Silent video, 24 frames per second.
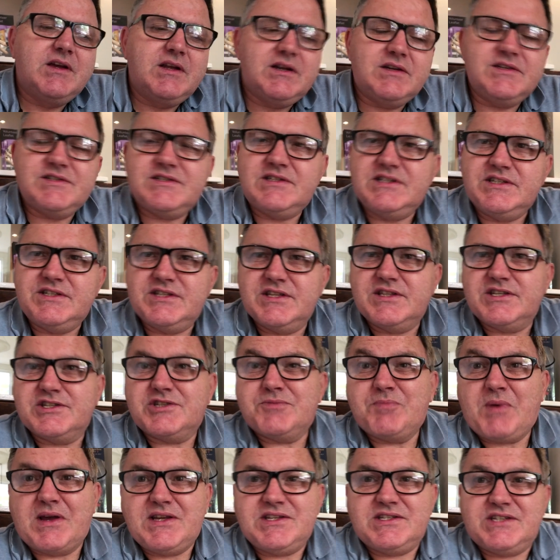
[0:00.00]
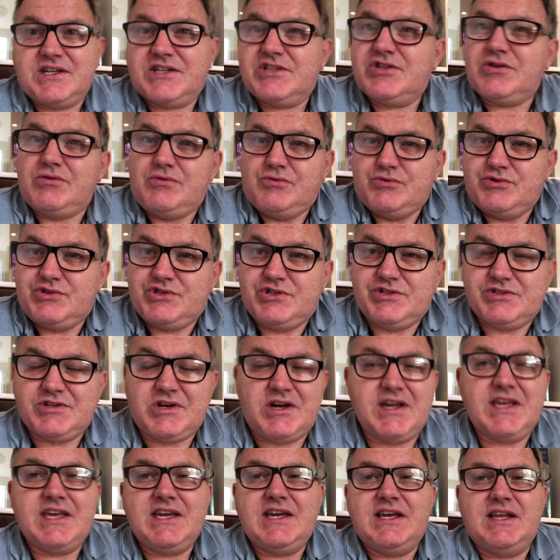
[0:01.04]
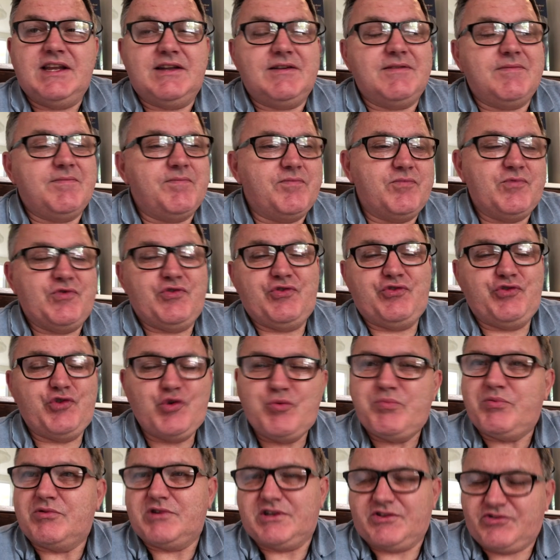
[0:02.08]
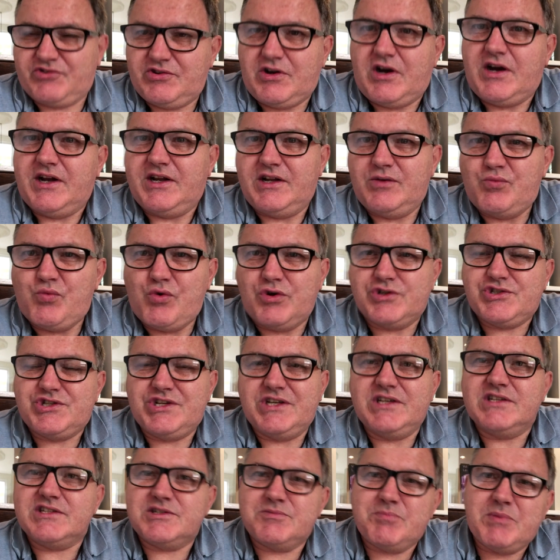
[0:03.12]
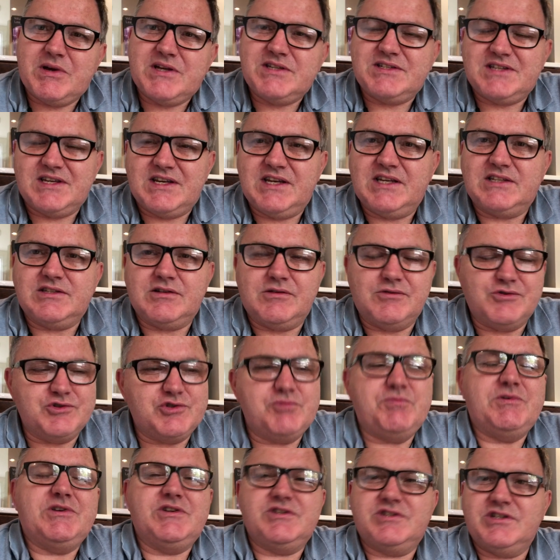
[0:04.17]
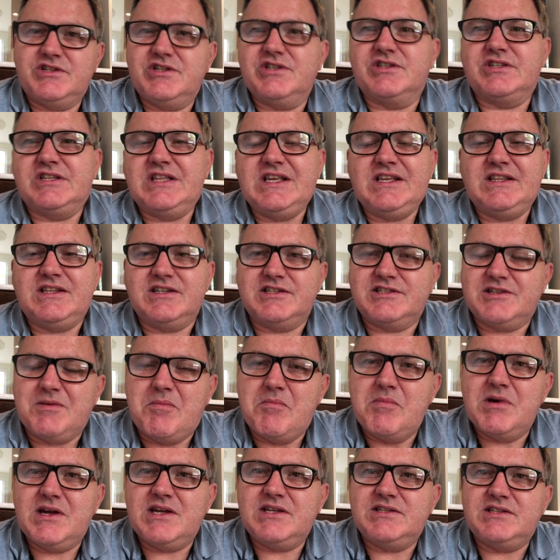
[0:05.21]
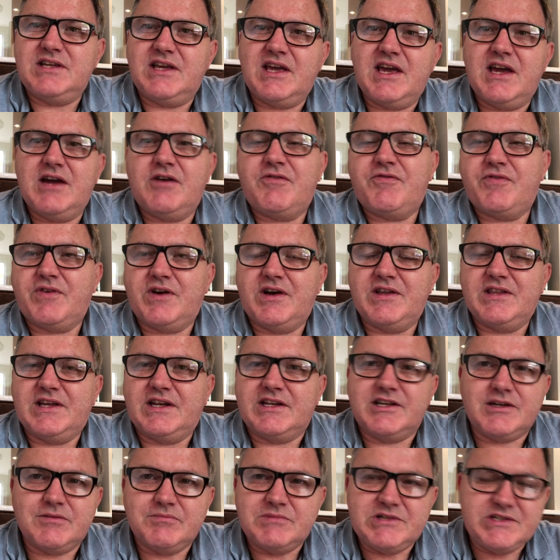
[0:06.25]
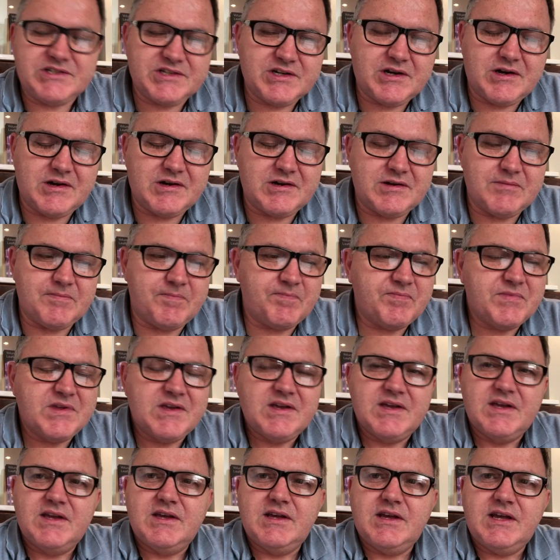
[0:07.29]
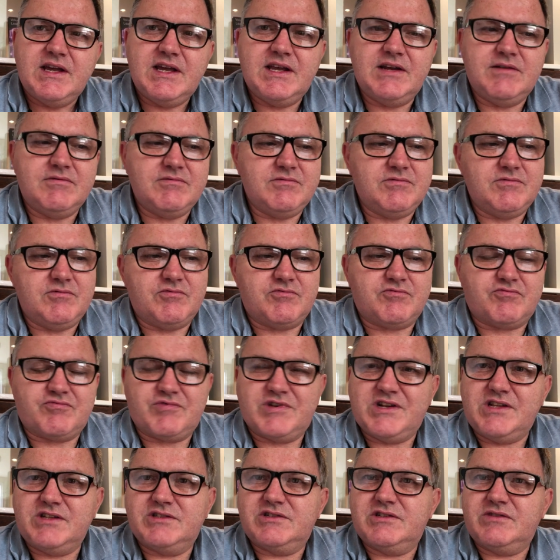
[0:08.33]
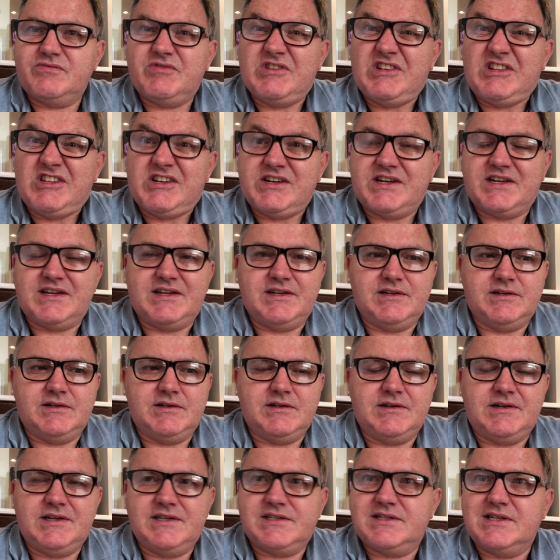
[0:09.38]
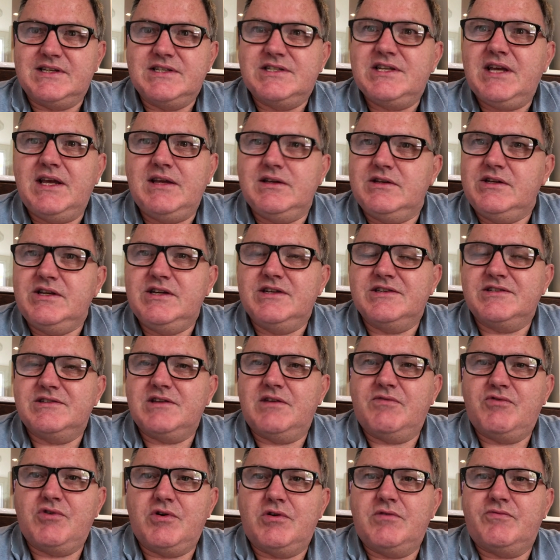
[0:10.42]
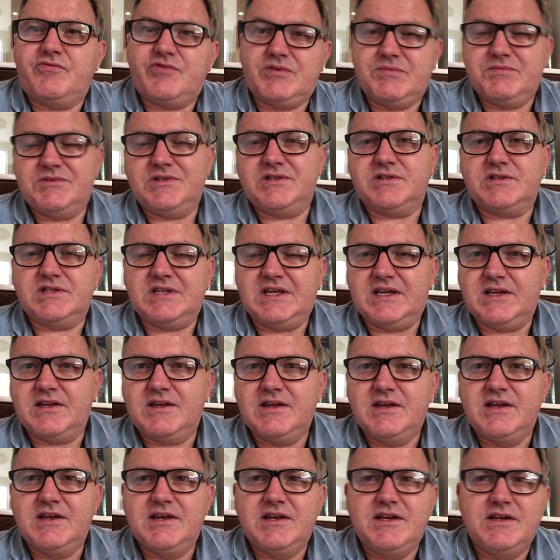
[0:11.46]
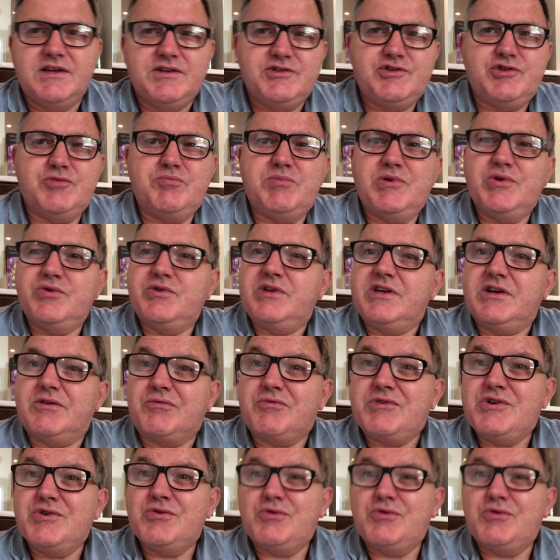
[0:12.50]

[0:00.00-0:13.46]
listening to the SpaceX launches. I get super excited watching a SpaceX launch because I just think it's amazing how far that company's come in relatively like a, uh, less than 10 years. They've gone from nothing to building a re-